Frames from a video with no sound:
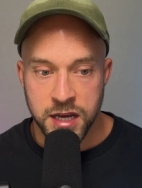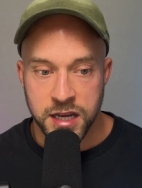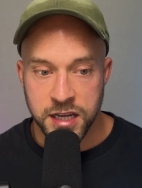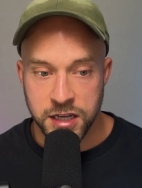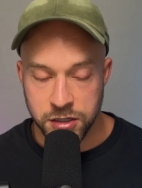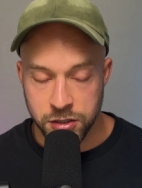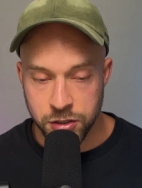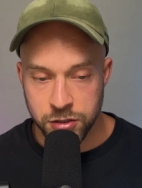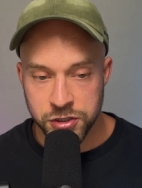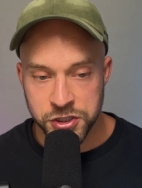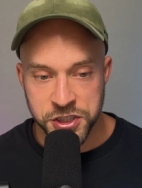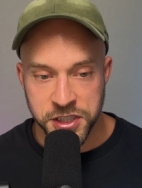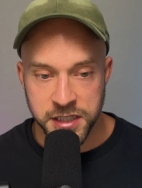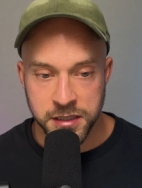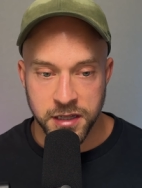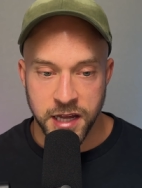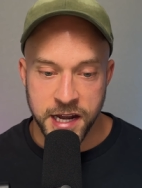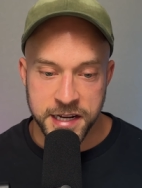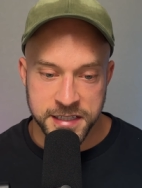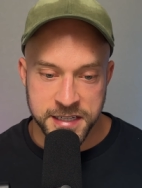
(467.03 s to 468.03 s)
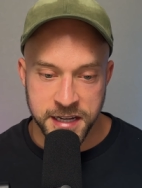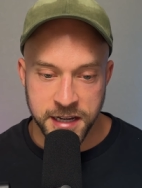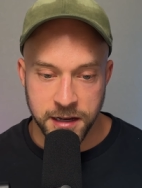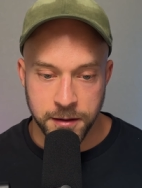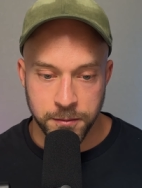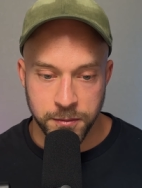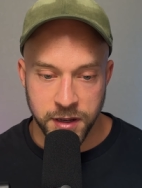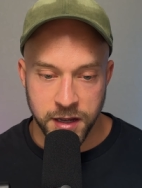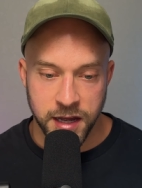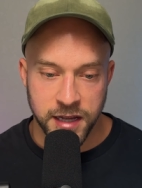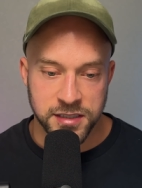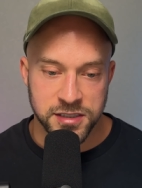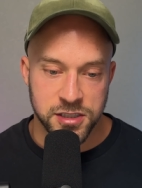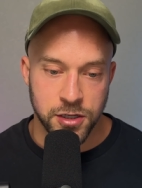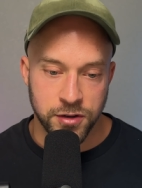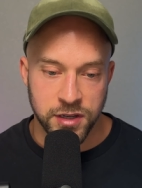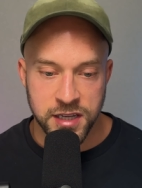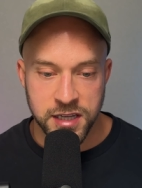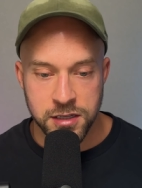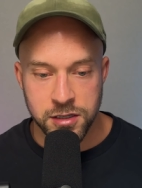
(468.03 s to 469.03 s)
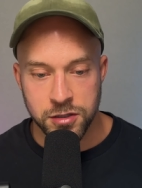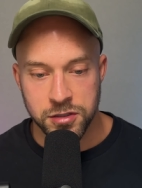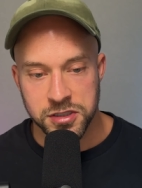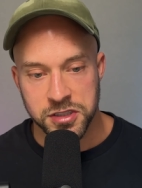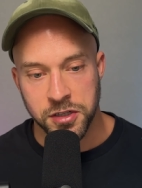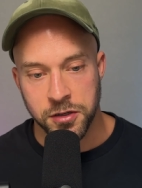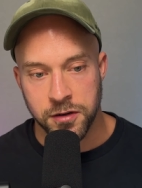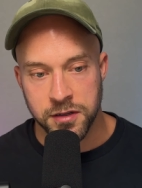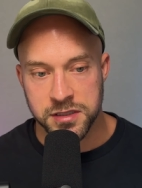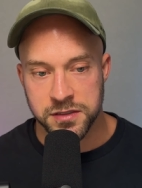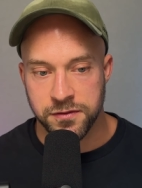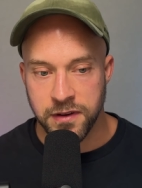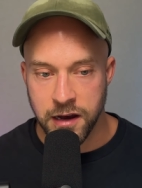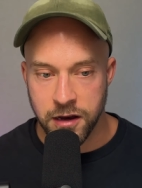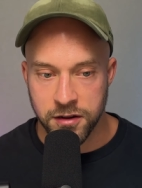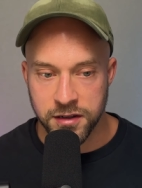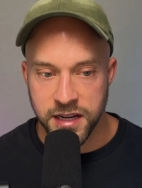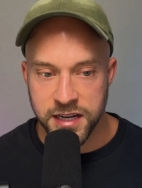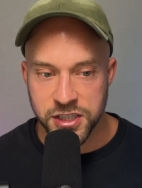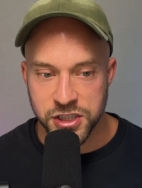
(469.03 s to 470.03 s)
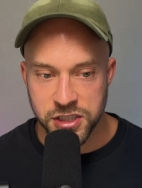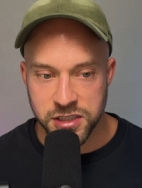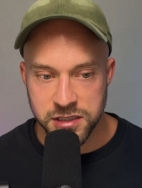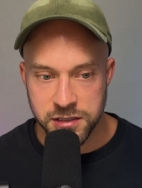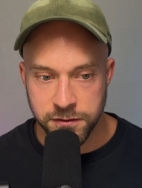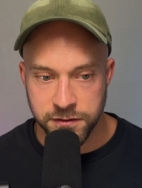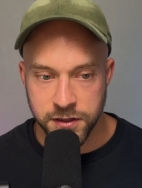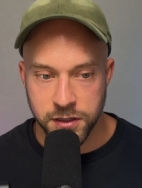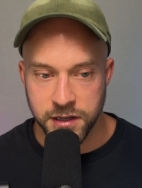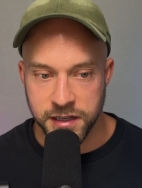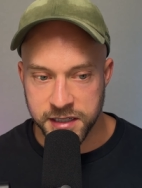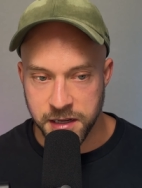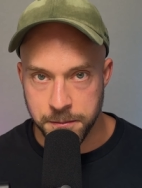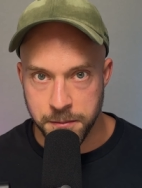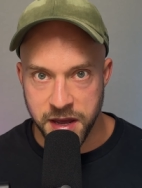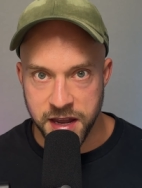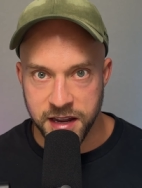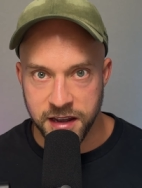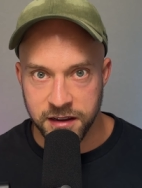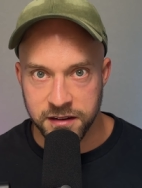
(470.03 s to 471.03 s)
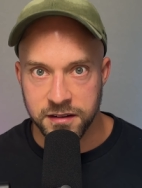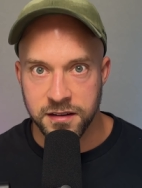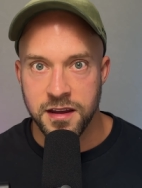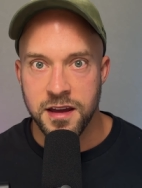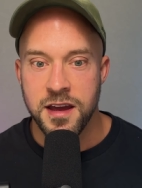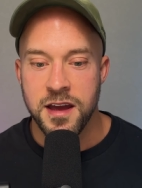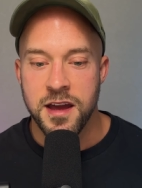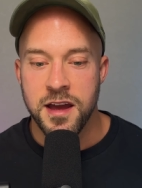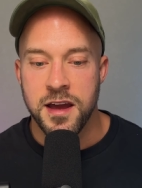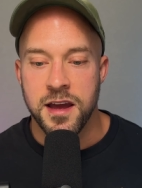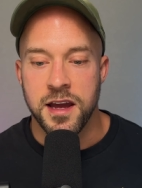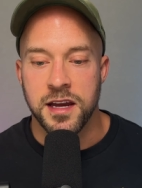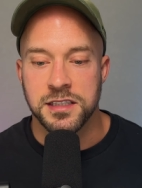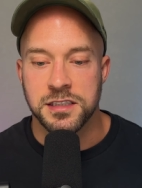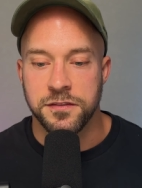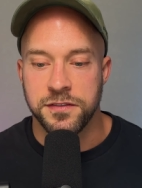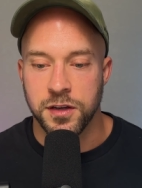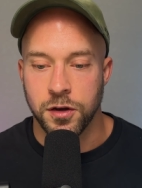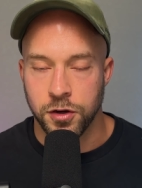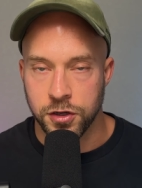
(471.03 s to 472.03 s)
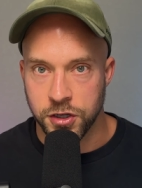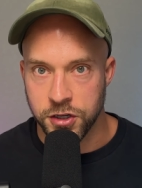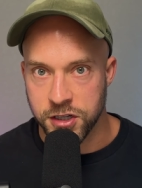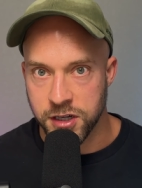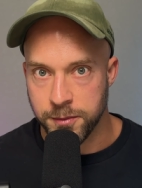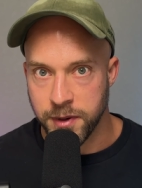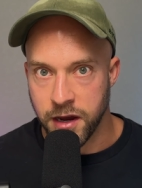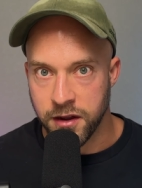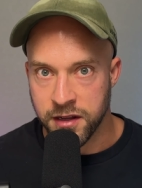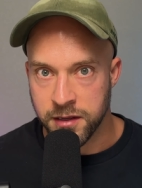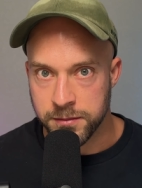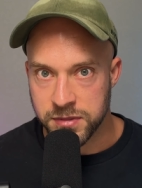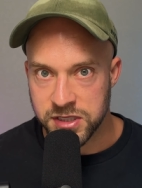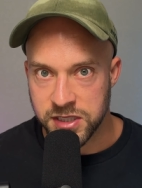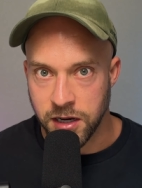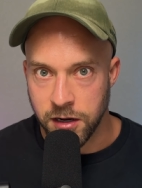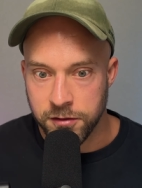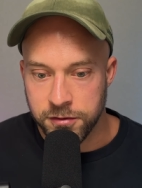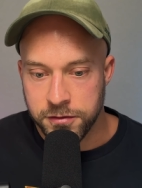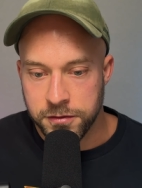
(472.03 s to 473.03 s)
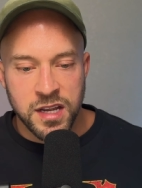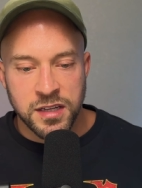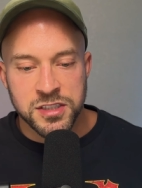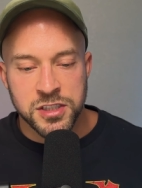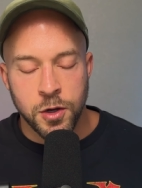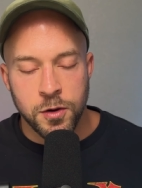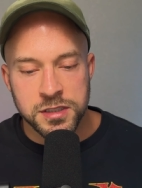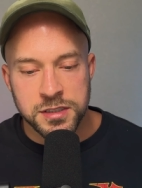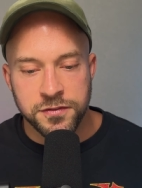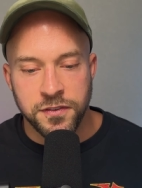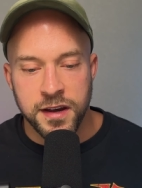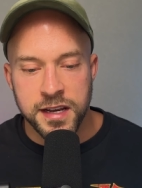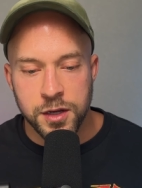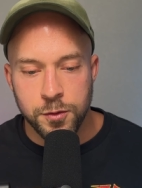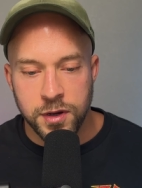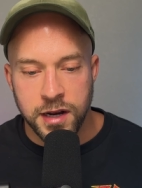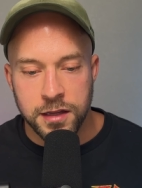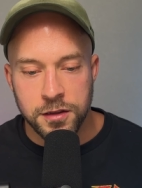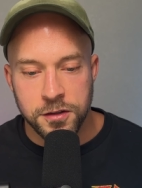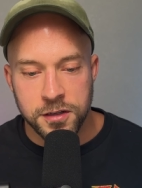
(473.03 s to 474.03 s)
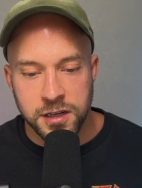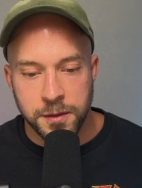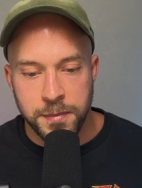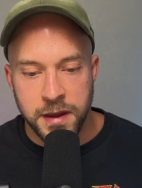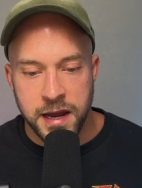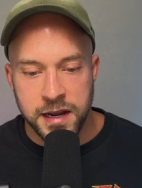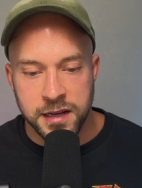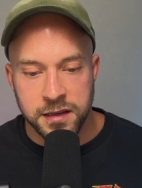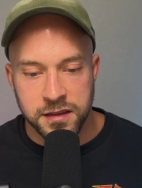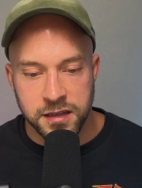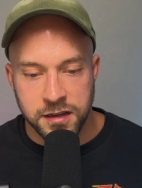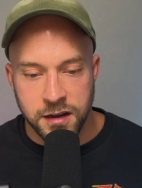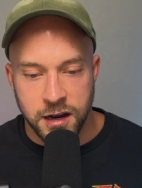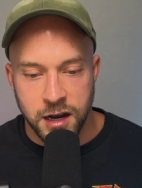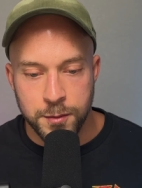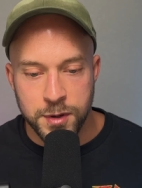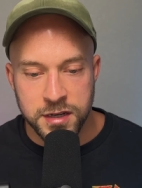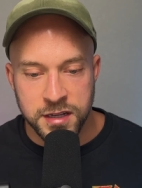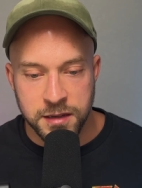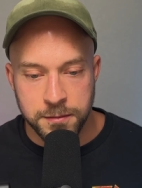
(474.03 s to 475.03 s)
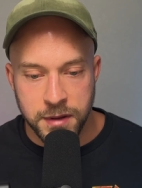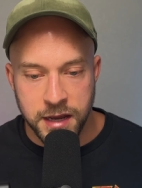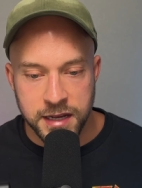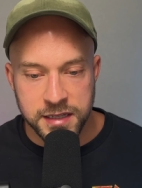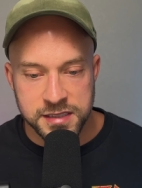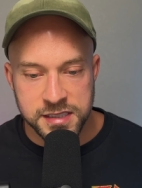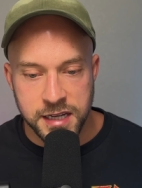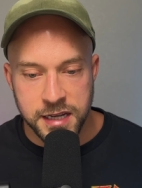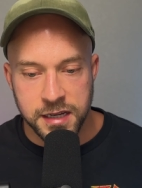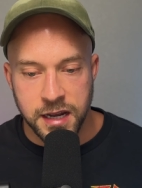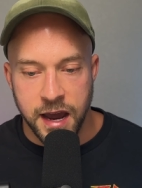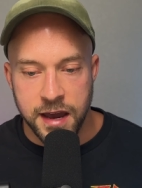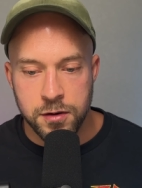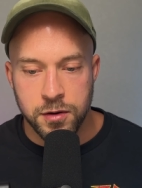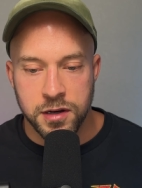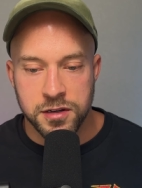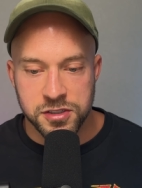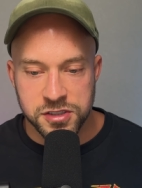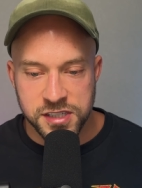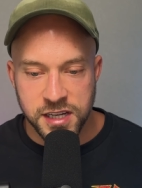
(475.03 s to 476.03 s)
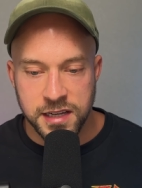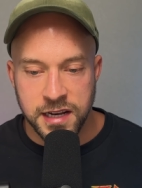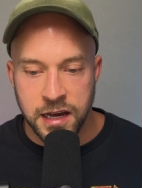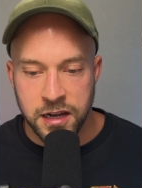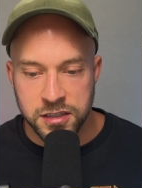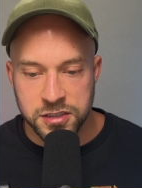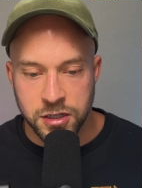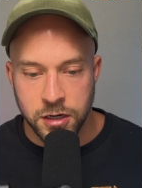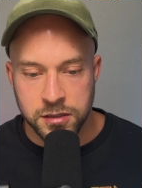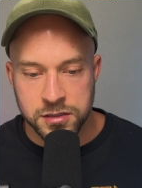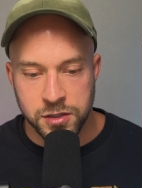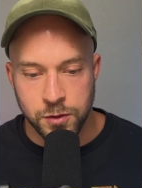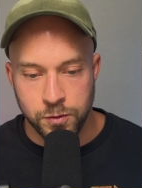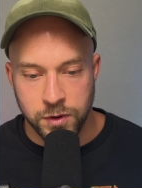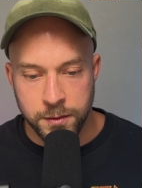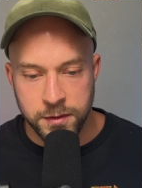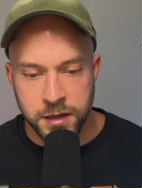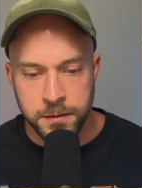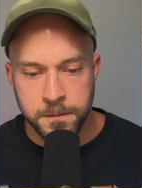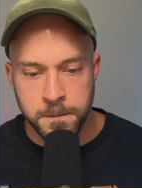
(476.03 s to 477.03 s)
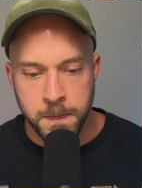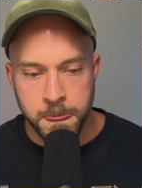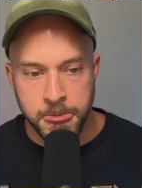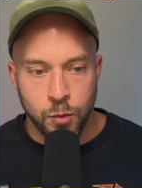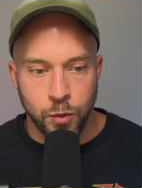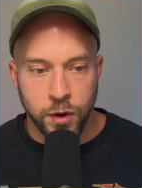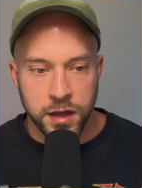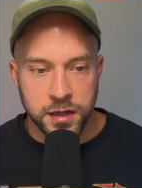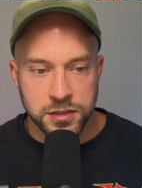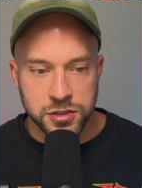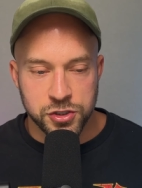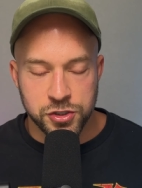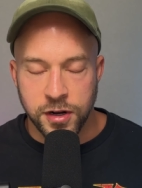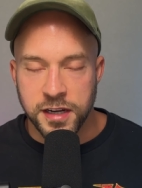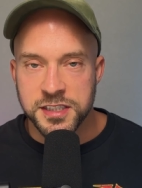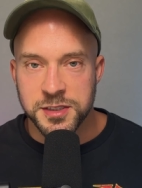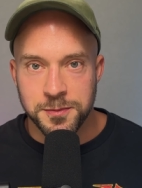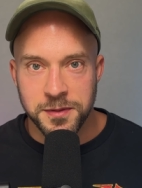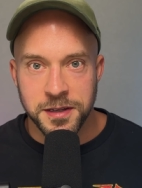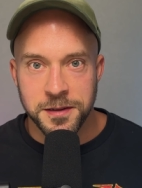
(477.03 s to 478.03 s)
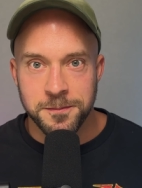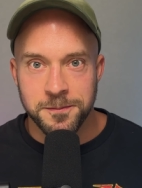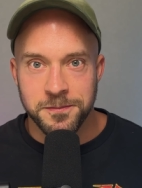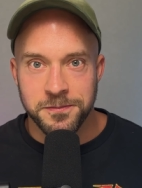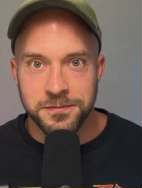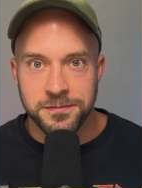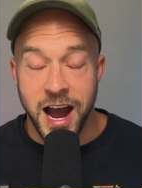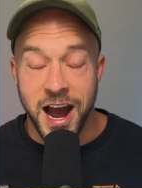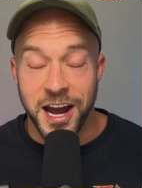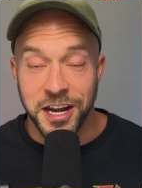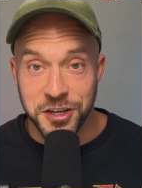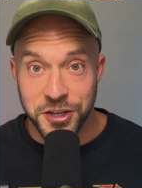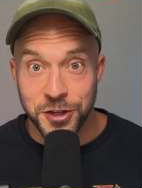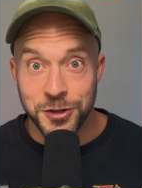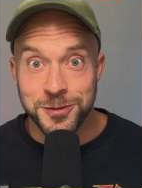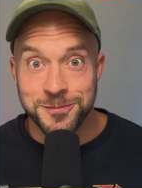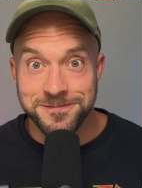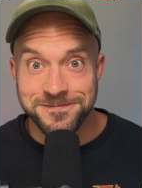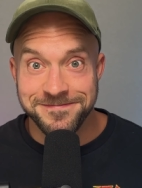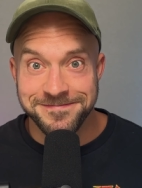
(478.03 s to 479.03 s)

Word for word: he knew she liked him, and so he used her as validation to feel like a man and to feel good about himself. So it's funny when I look back at the comment he made saying, I don't understand how to talk to women, when trust me, I do.